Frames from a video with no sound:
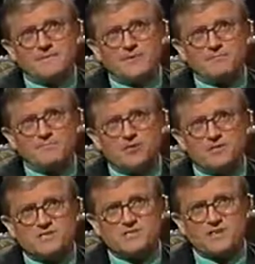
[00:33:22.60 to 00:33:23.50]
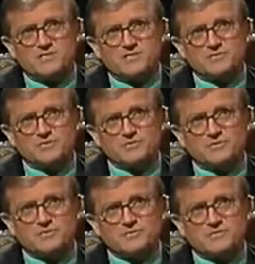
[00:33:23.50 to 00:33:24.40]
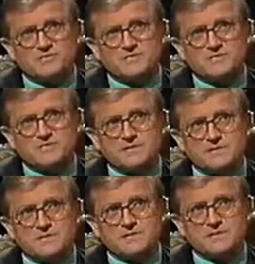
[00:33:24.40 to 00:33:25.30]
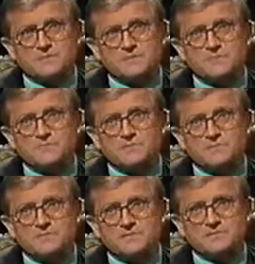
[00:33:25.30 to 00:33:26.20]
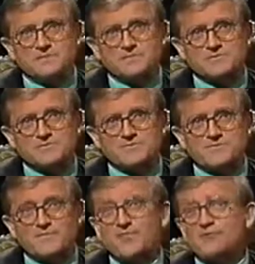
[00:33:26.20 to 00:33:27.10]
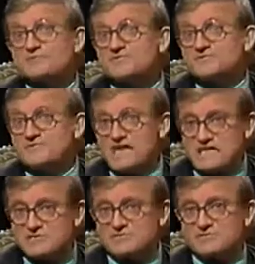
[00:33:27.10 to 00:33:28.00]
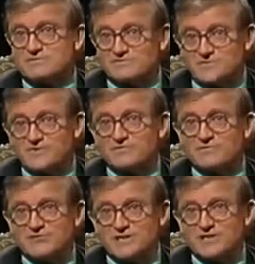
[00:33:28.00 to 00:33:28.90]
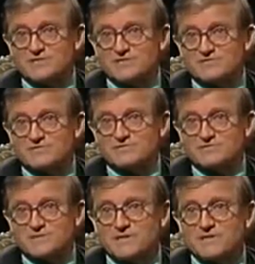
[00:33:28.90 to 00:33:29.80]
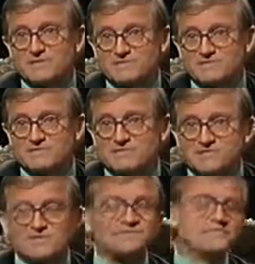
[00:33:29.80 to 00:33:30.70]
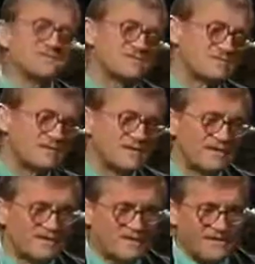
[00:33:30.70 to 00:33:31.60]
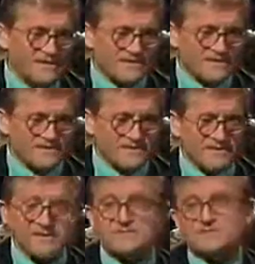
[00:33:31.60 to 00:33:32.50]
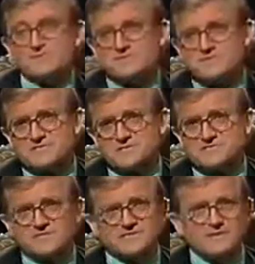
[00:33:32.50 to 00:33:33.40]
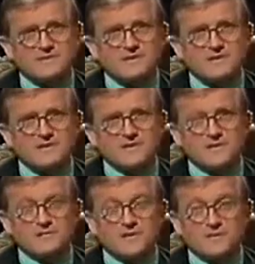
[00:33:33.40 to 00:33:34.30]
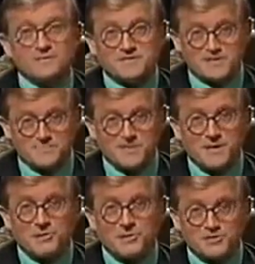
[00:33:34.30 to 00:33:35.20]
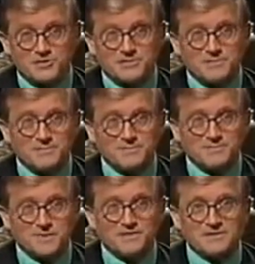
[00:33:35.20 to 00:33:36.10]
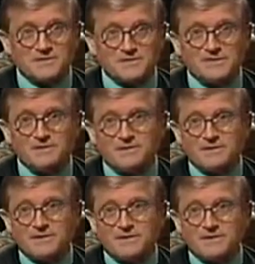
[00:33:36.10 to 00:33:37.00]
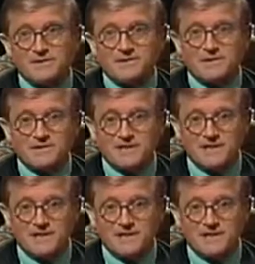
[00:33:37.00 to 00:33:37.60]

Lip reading: Well, I've pointed out, I'm sure it will still work with the music because the forms of nature have not changed to merely the surface, little things on the surface. But I must admit, I watched it on Monday, and